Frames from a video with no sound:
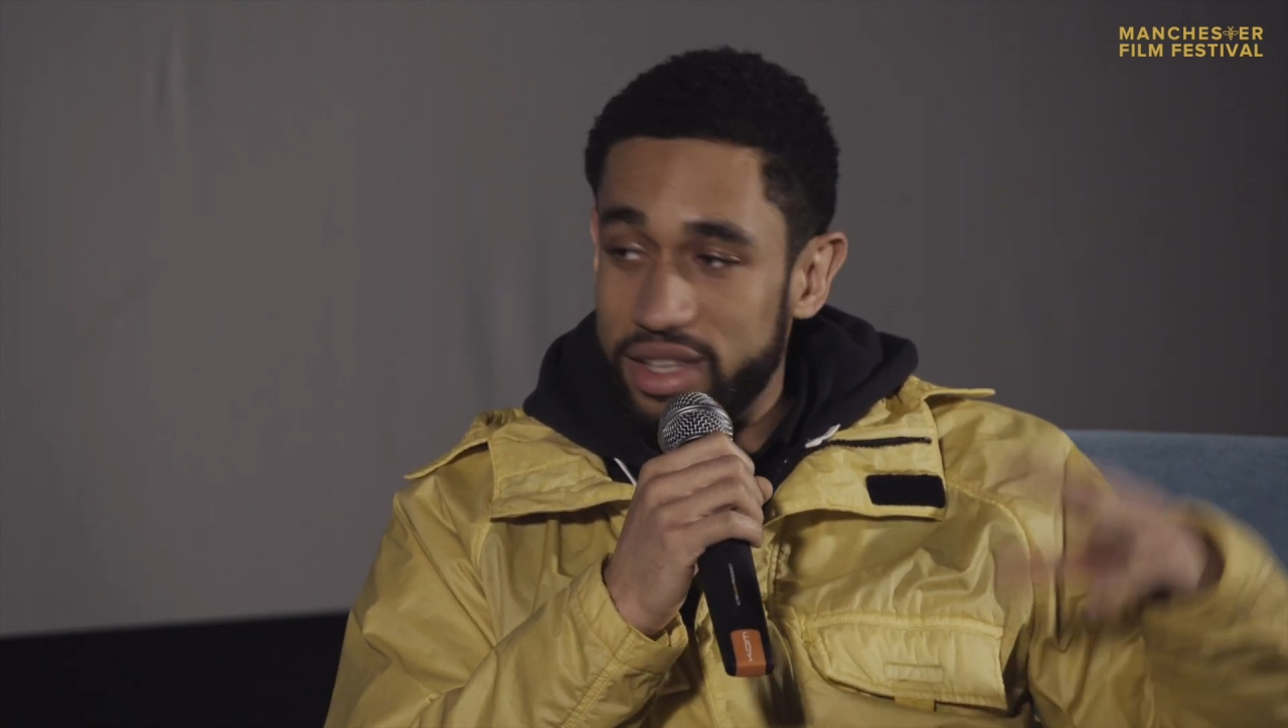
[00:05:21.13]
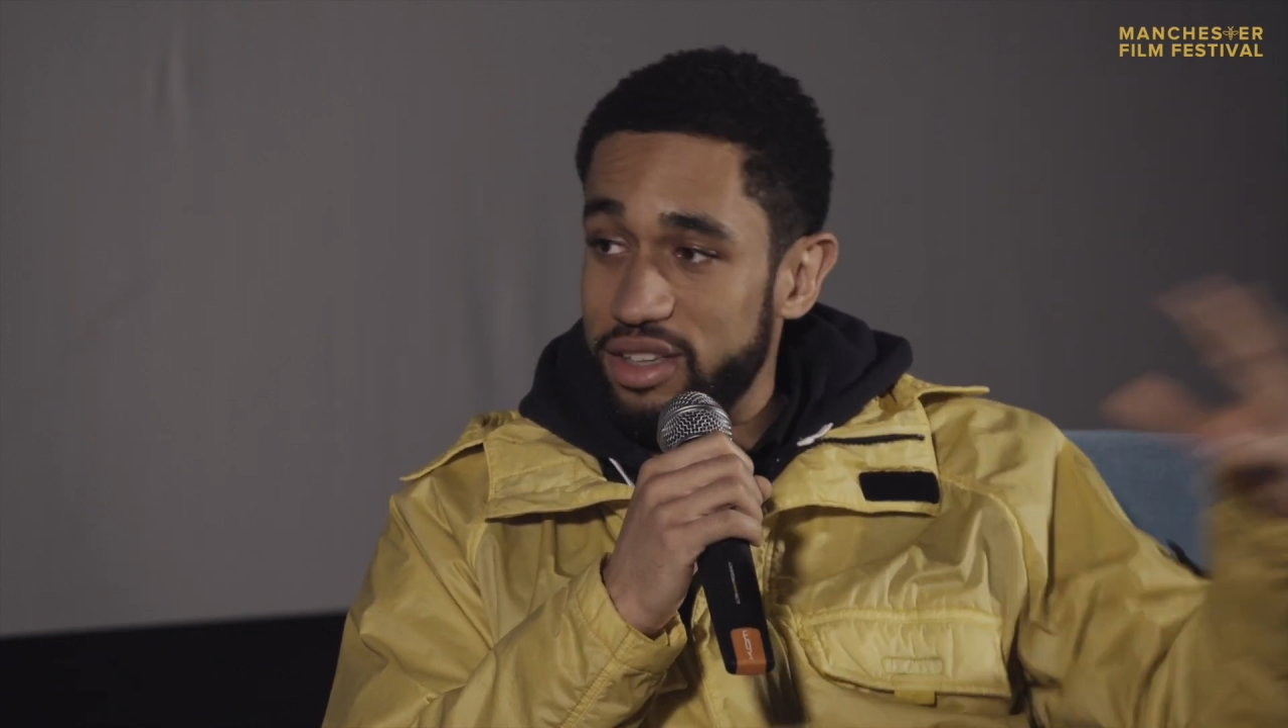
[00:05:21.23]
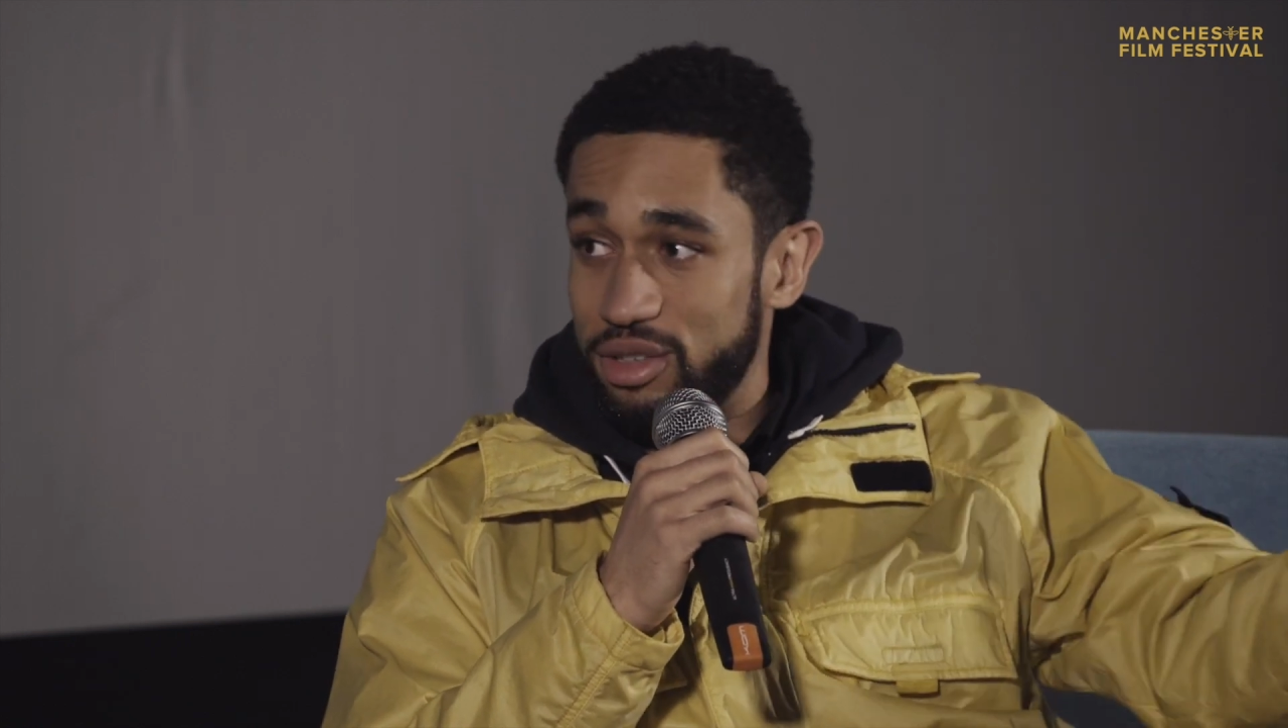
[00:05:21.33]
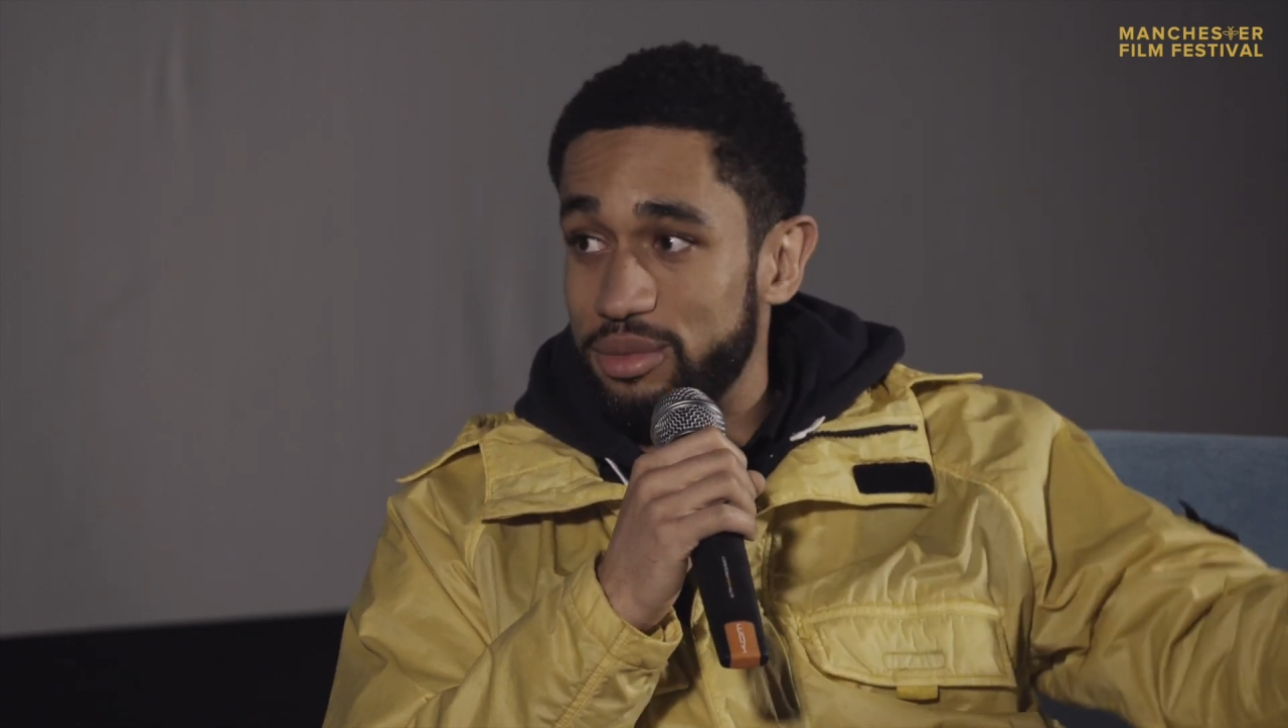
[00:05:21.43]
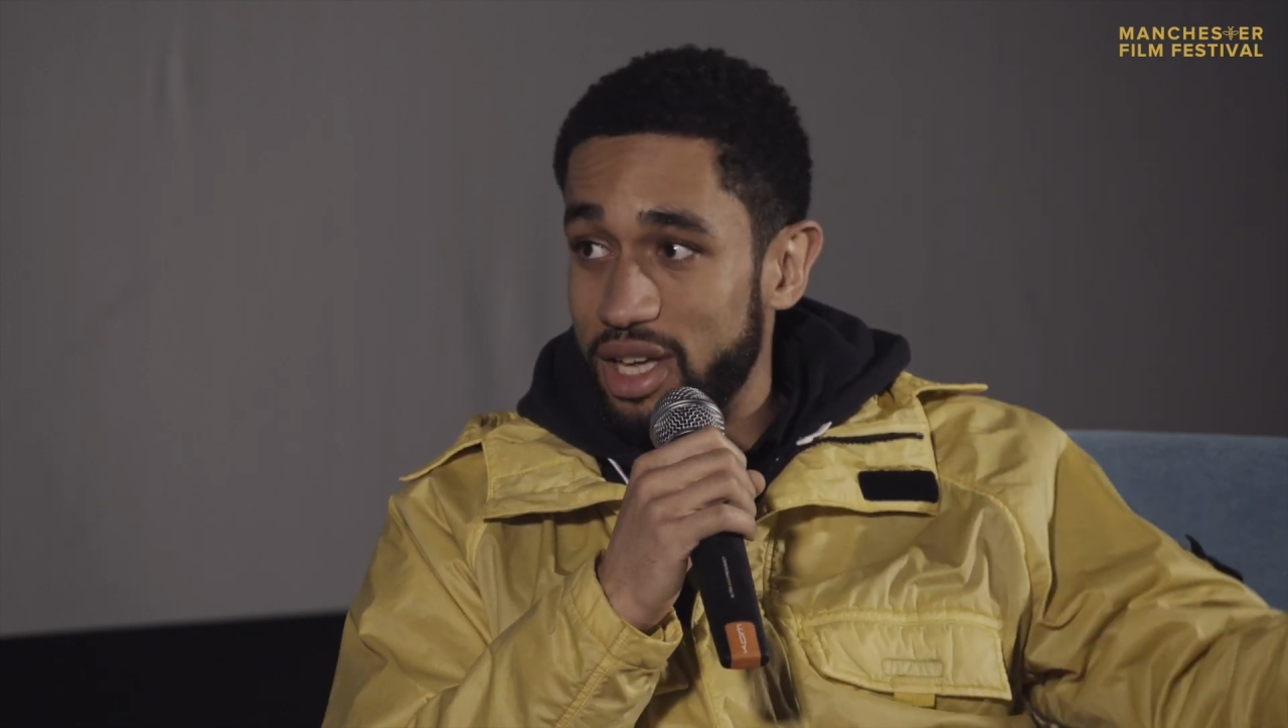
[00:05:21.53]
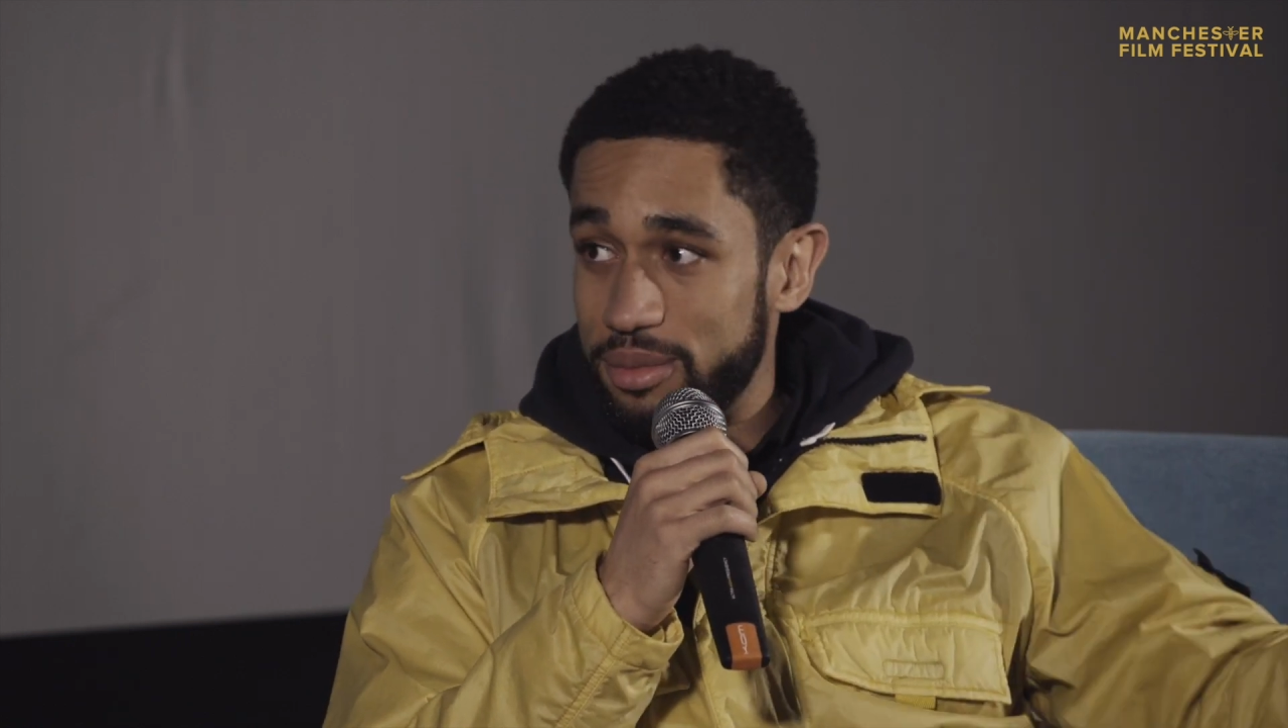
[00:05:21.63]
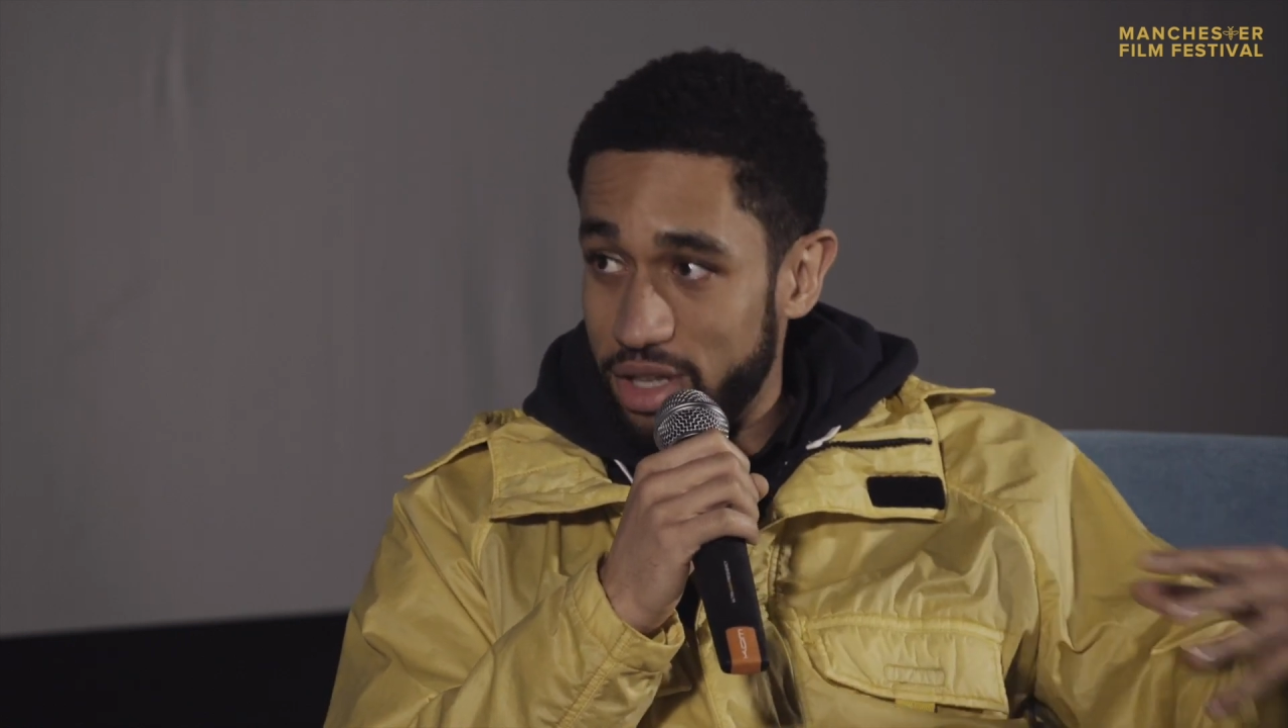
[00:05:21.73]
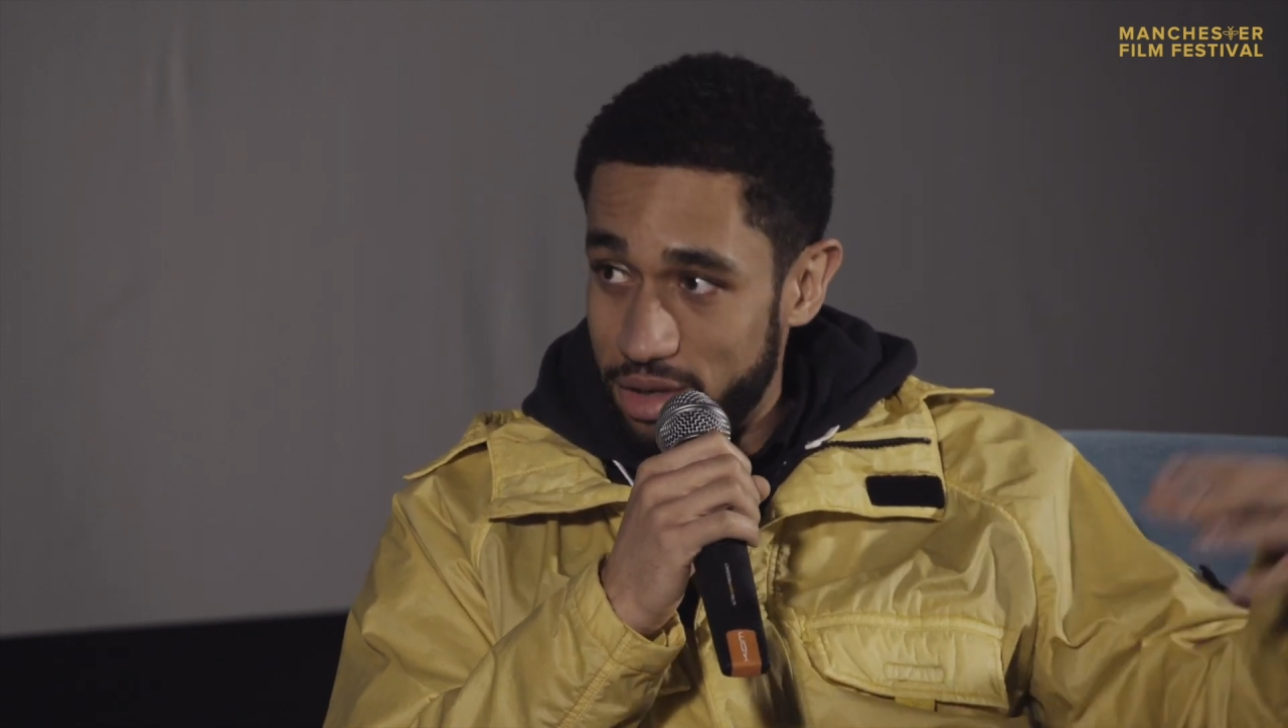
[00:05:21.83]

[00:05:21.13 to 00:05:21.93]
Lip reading: and then sometimes